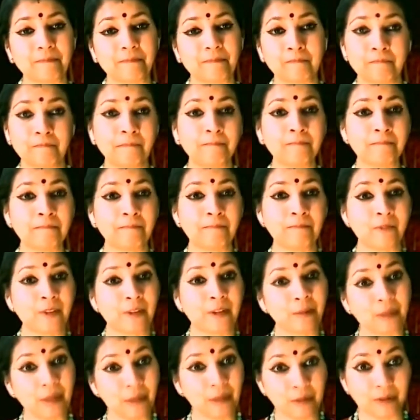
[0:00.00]
we
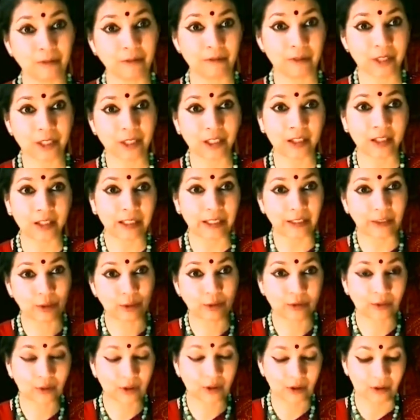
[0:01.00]
may be
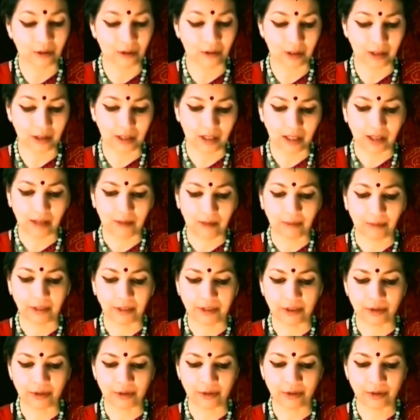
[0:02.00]
physically strong,
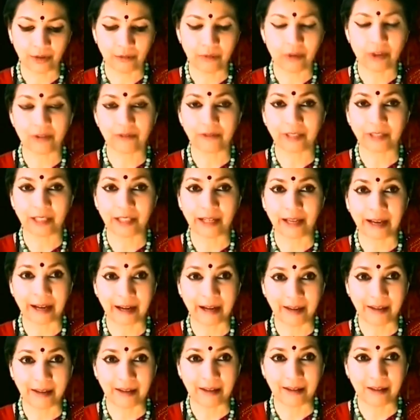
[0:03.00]
but you know what we
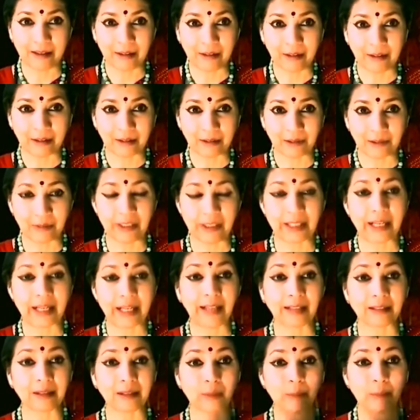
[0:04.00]
lack? We
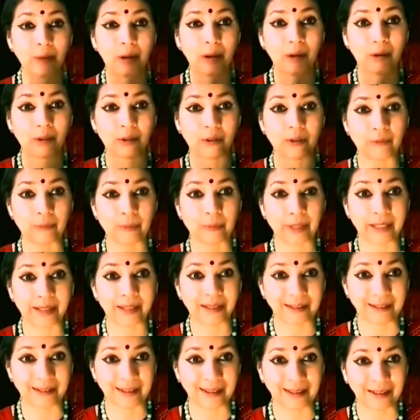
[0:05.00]
lack the power of
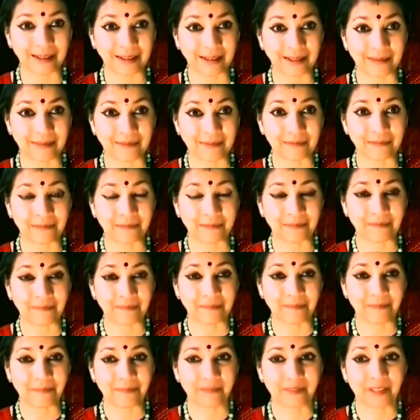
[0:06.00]
penance.
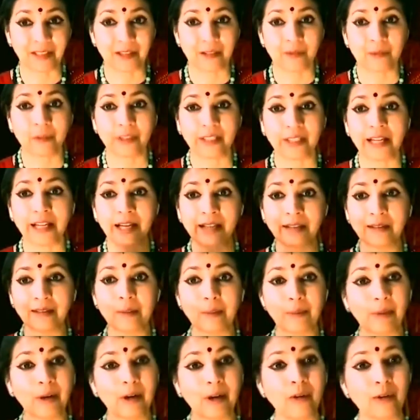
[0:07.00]
We lack
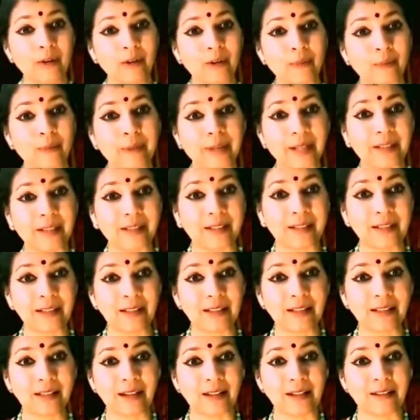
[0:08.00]
the power of
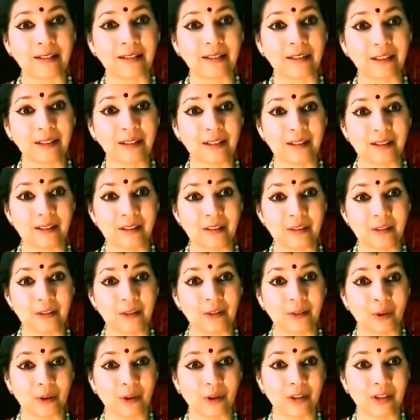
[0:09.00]
penance that the
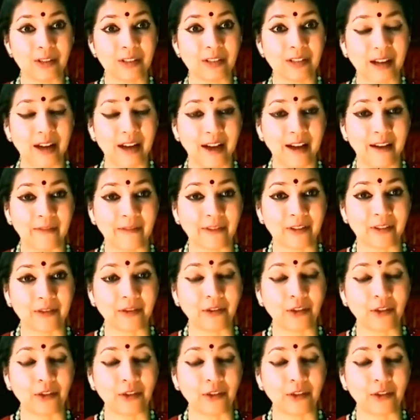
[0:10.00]
lords have, the